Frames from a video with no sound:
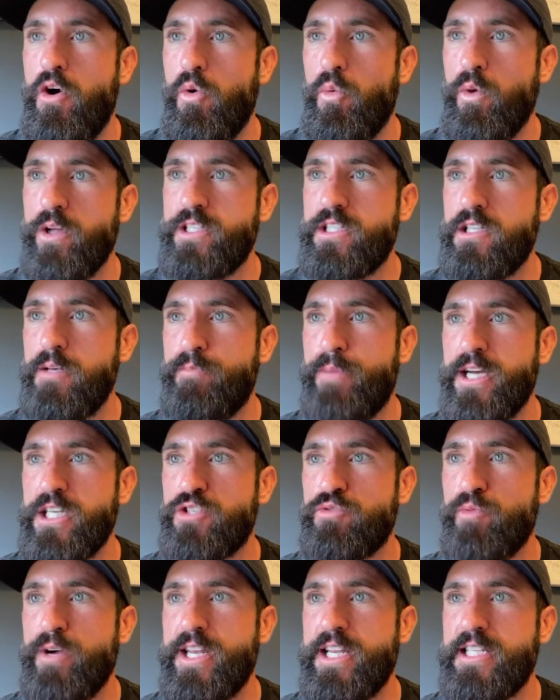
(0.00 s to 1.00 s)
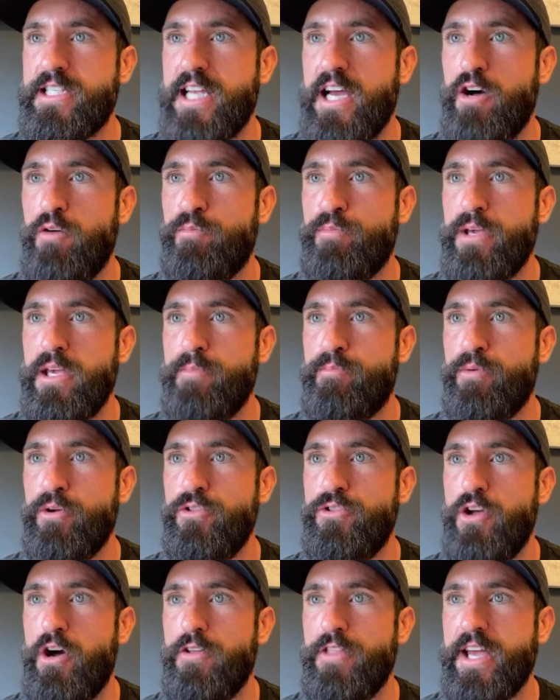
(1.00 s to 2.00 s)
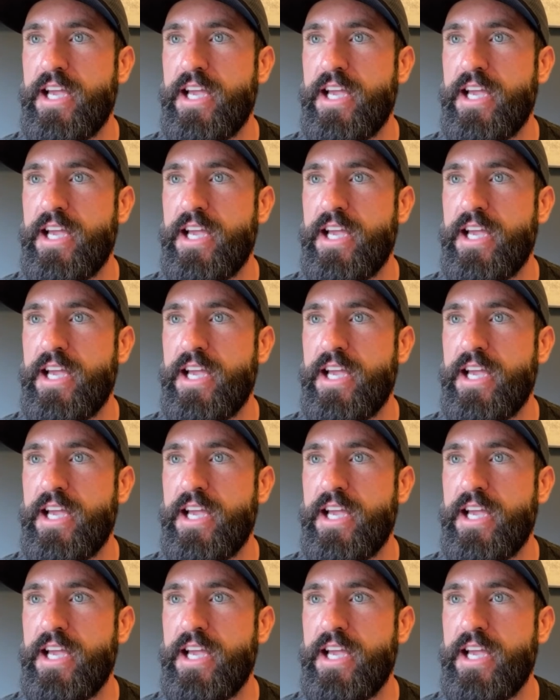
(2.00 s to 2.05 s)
What's the best way to tell people, no,